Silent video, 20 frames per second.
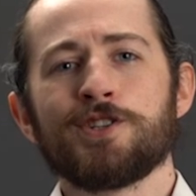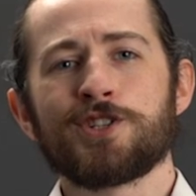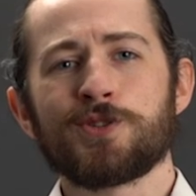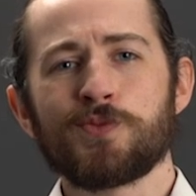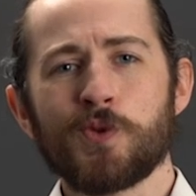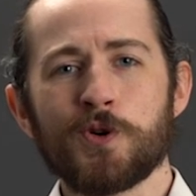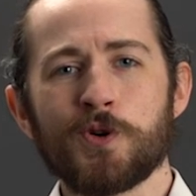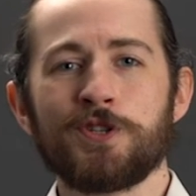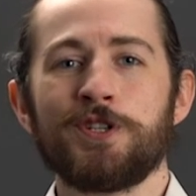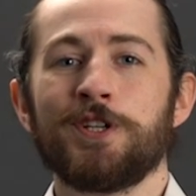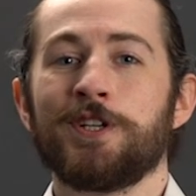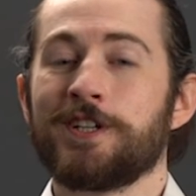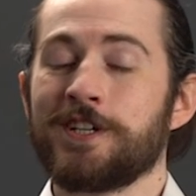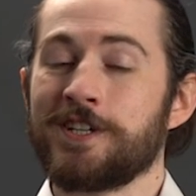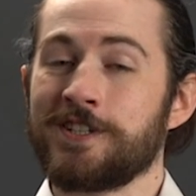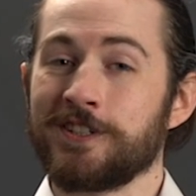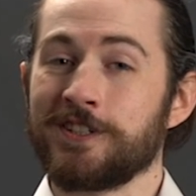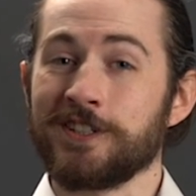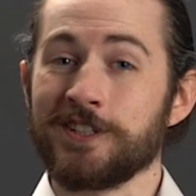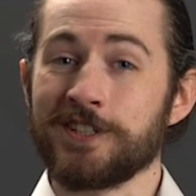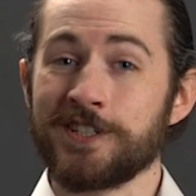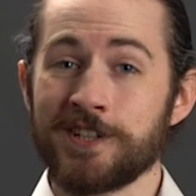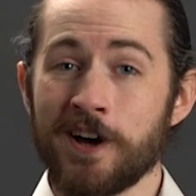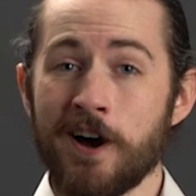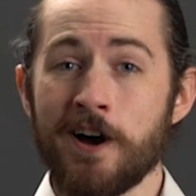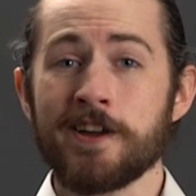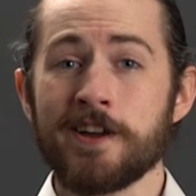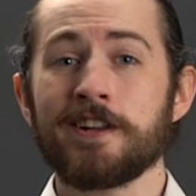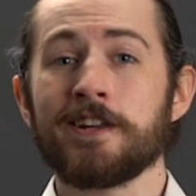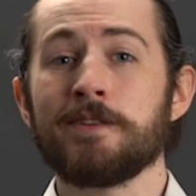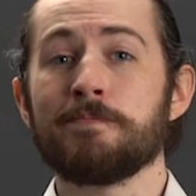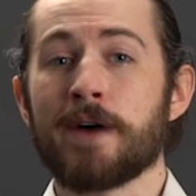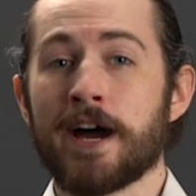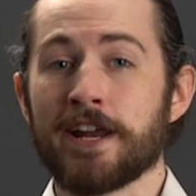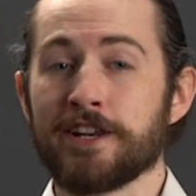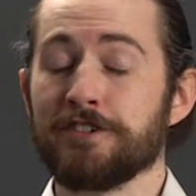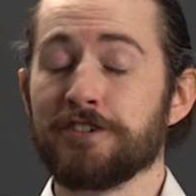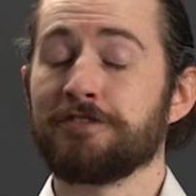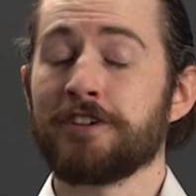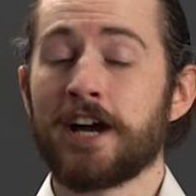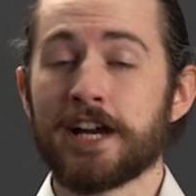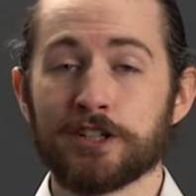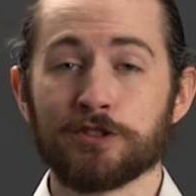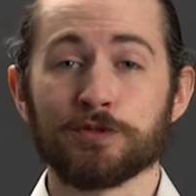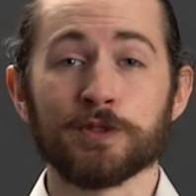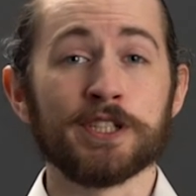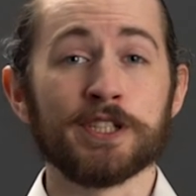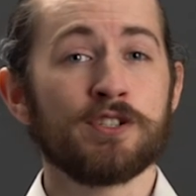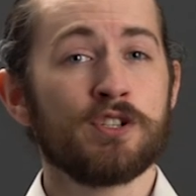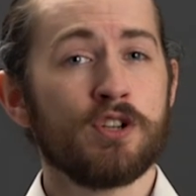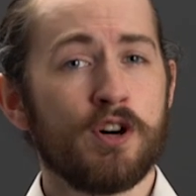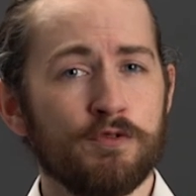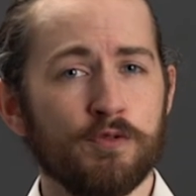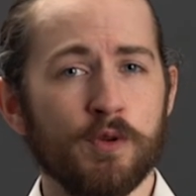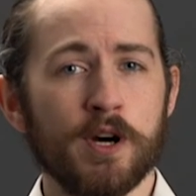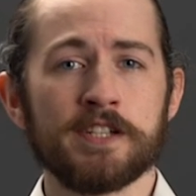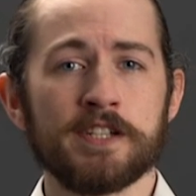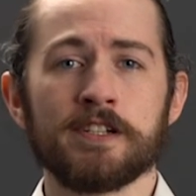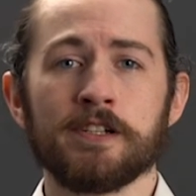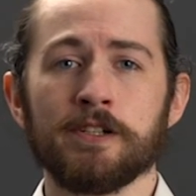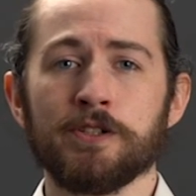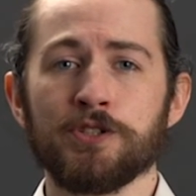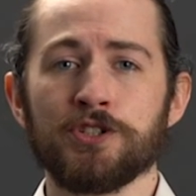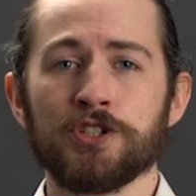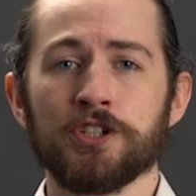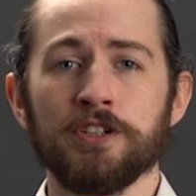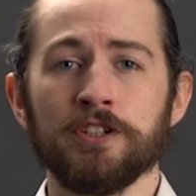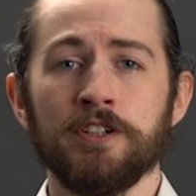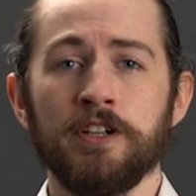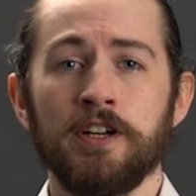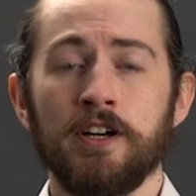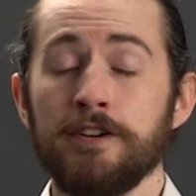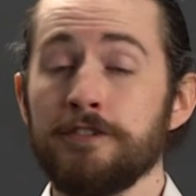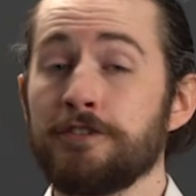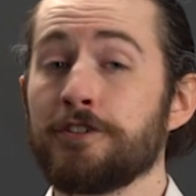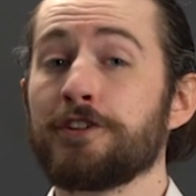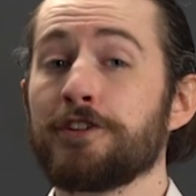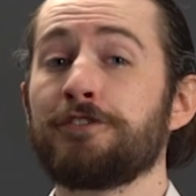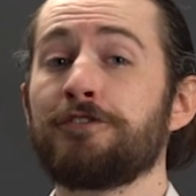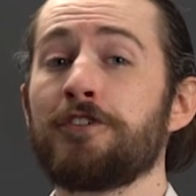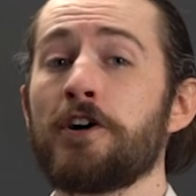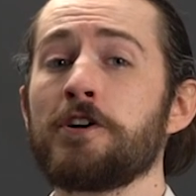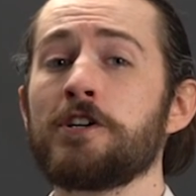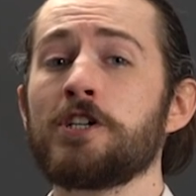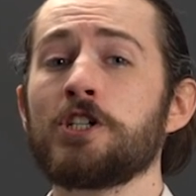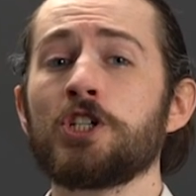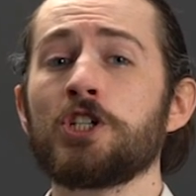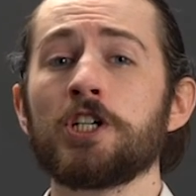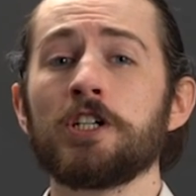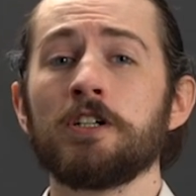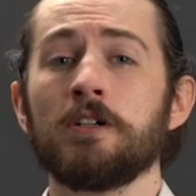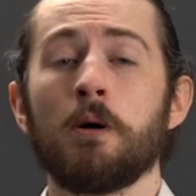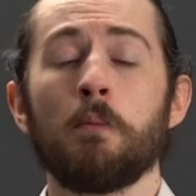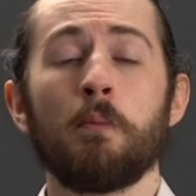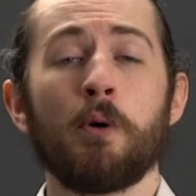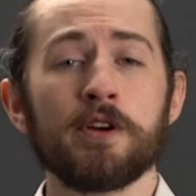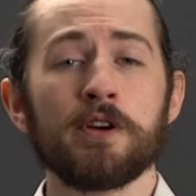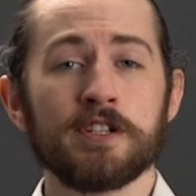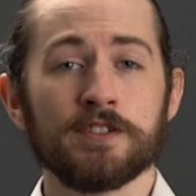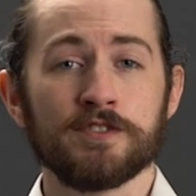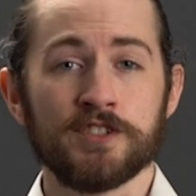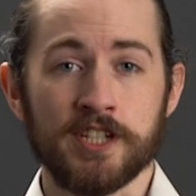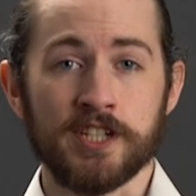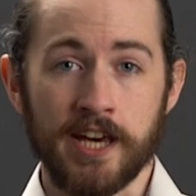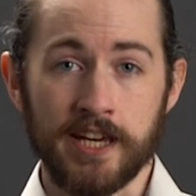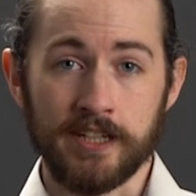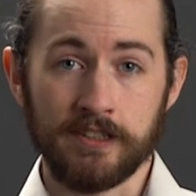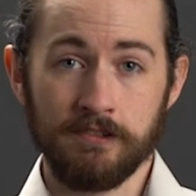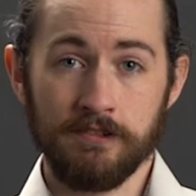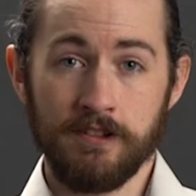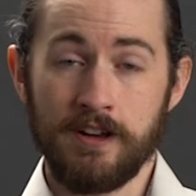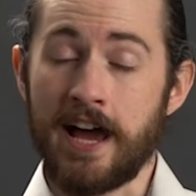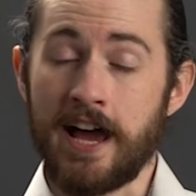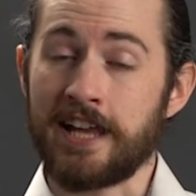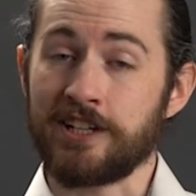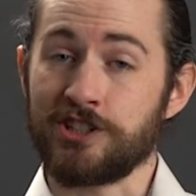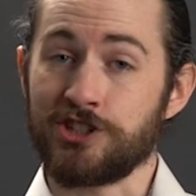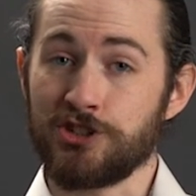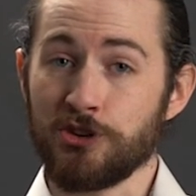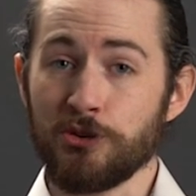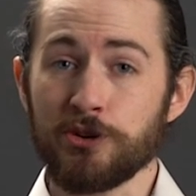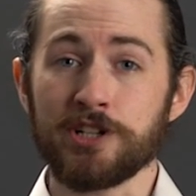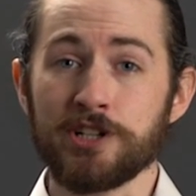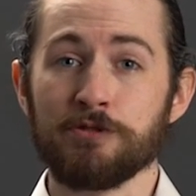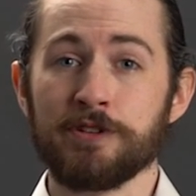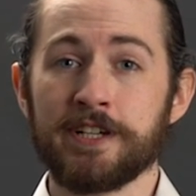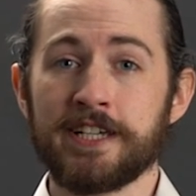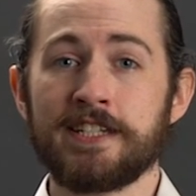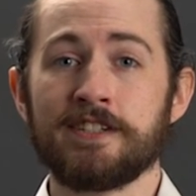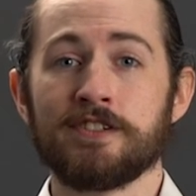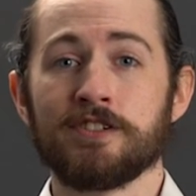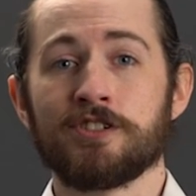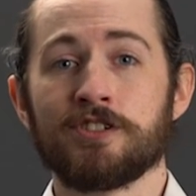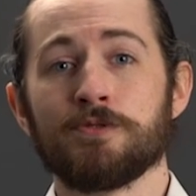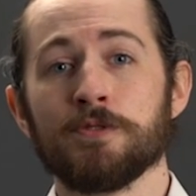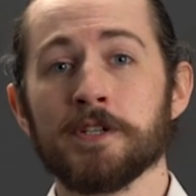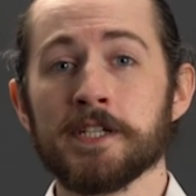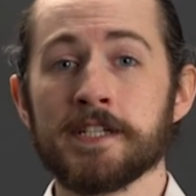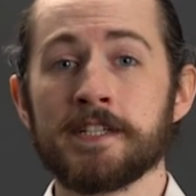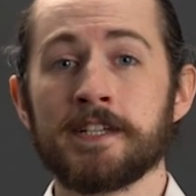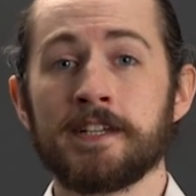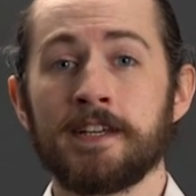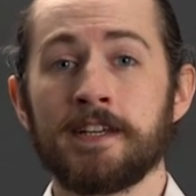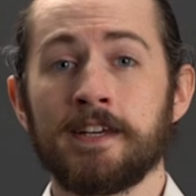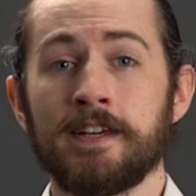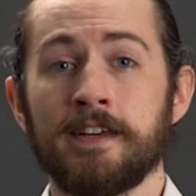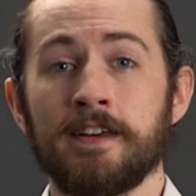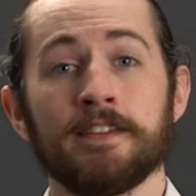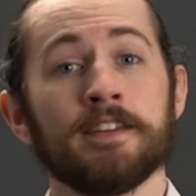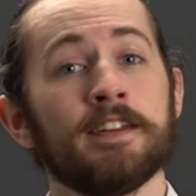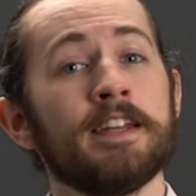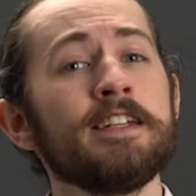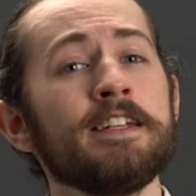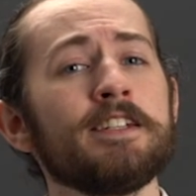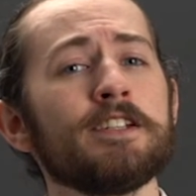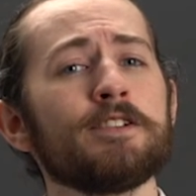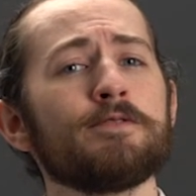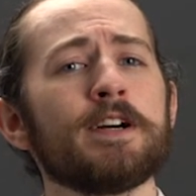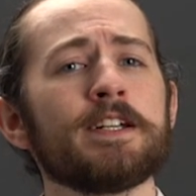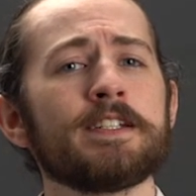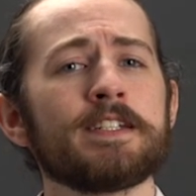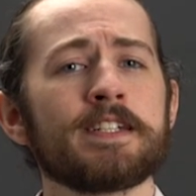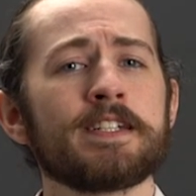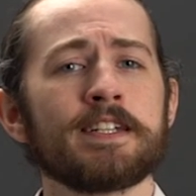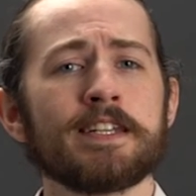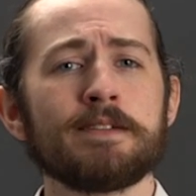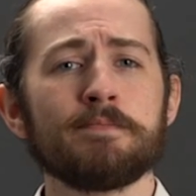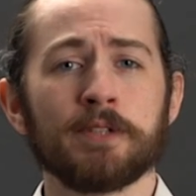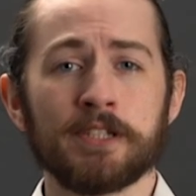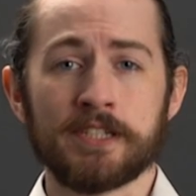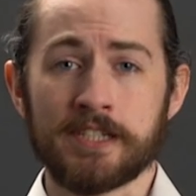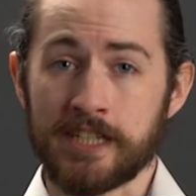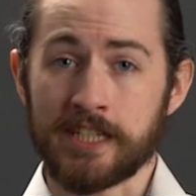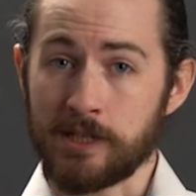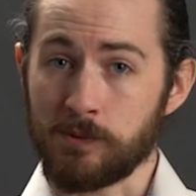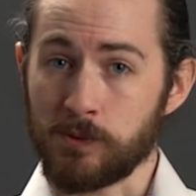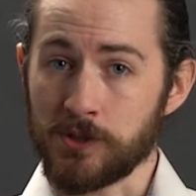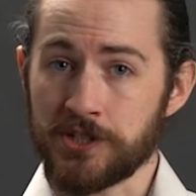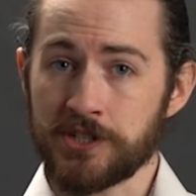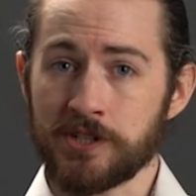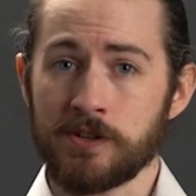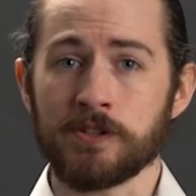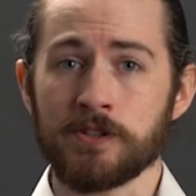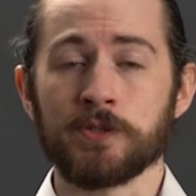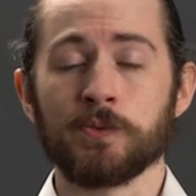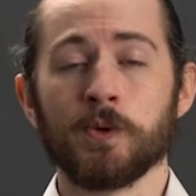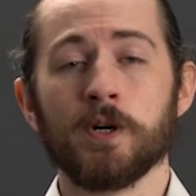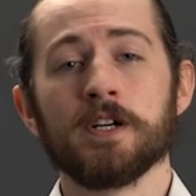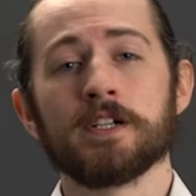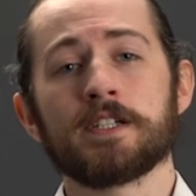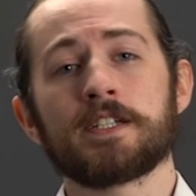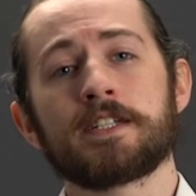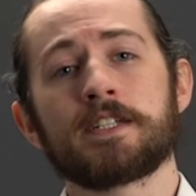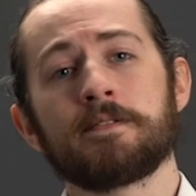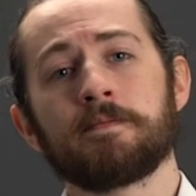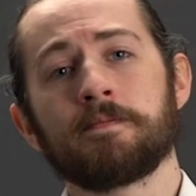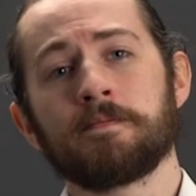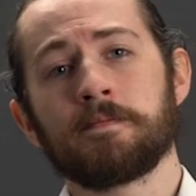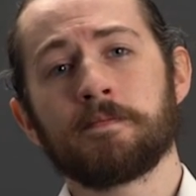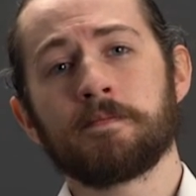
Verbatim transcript: SWOOD is a design and manufacturing software solution for the furniture, point of sale, and joinery industries that integrates seamlessly with SOLIDWORKS.